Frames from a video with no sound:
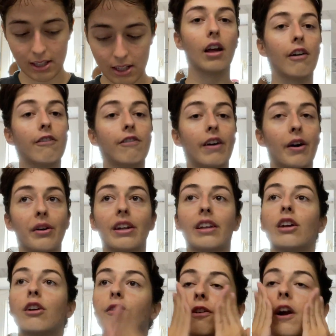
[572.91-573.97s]
a very
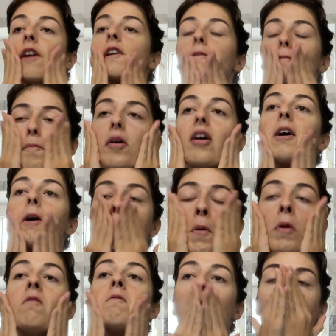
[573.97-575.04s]
dear friend of
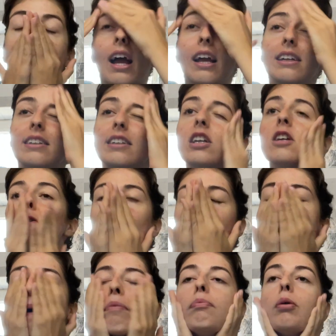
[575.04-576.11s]
mine. Is there
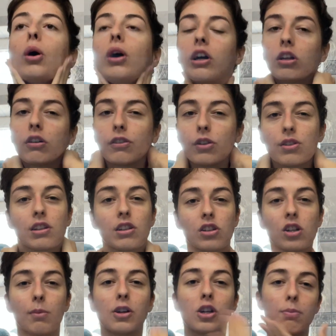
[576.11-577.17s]
a point of using so
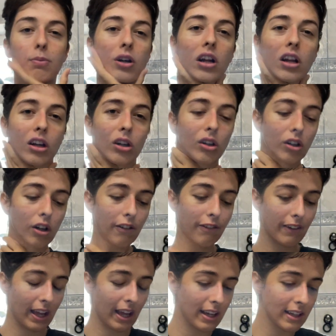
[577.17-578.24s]
much product on your
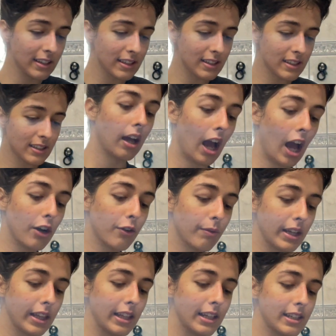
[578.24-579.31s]
face? I
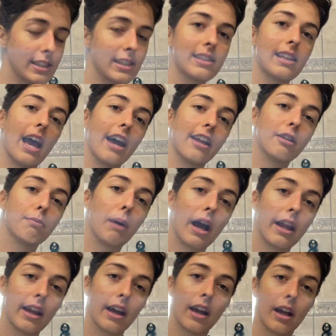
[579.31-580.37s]
really stand by
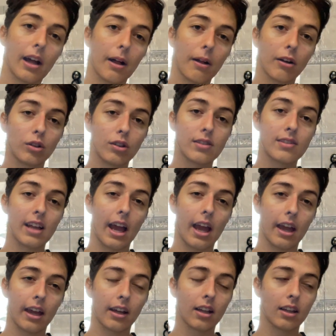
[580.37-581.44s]
the
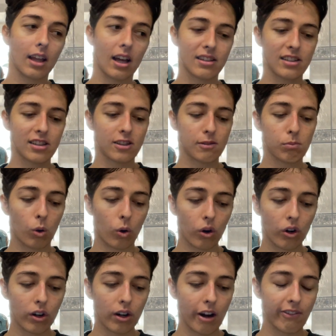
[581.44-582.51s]
saying less is
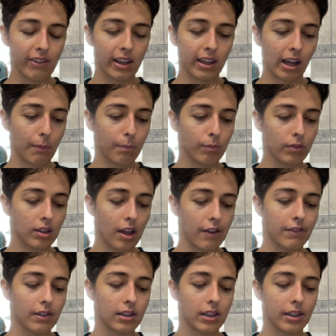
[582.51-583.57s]
more. I feel like I'm
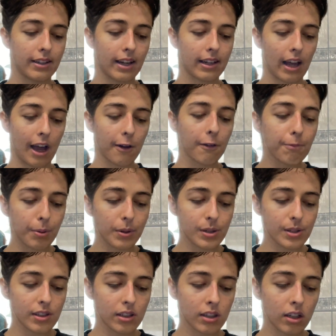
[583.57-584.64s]
definitely that kind of
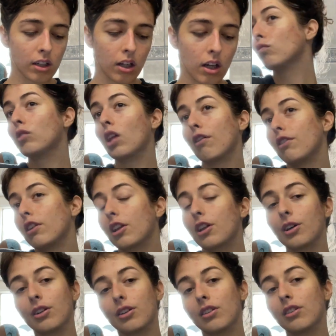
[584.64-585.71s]
person. I feel
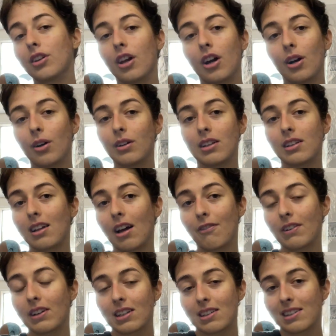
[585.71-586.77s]
good, you know, I
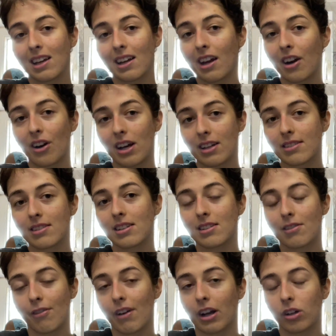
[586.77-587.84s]
think skincare has this
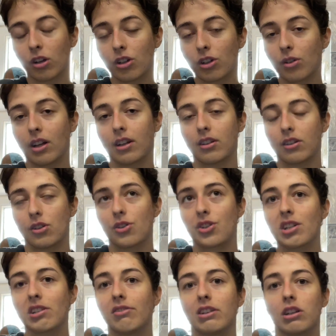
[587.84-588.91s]
effect on you that you
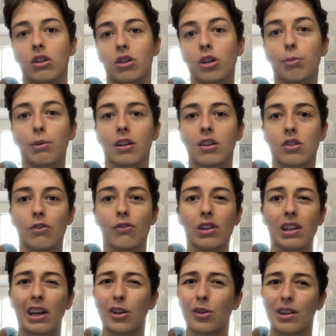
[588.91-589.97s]
just feel good because you feel
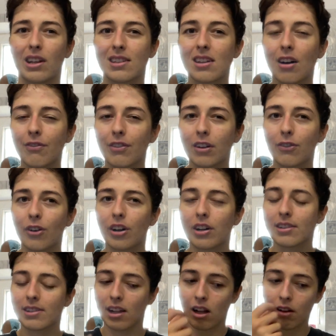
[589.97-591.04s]
like you did something for
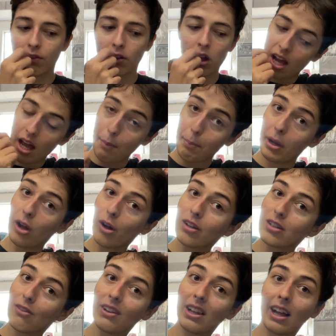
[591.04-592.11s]
yourself. But I
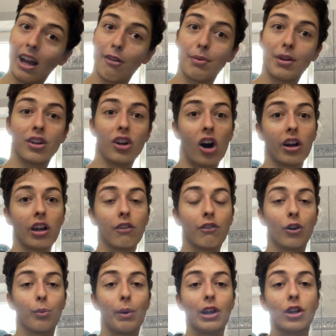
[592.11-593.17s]
also feel like I've been talking for
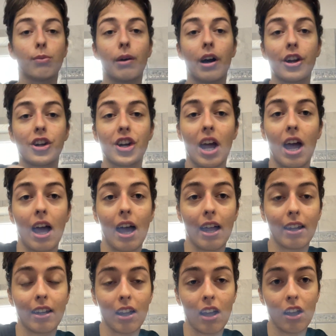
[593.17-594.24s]
way too much
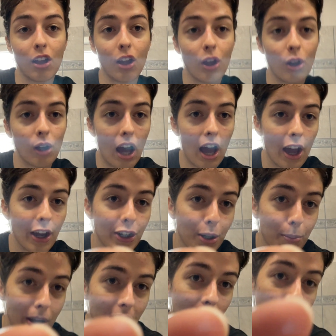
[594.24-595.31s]
and I should make a